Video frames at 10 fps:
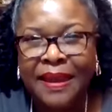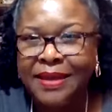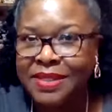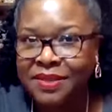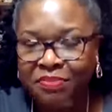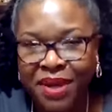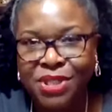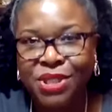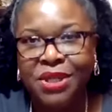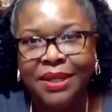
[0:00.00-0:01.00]

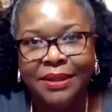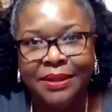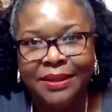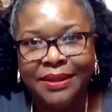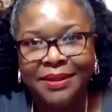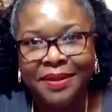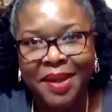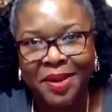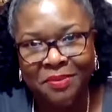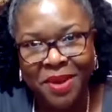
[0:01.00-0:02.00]
especially
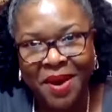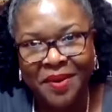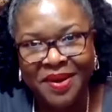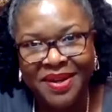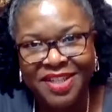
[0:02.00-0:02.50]
in a marriage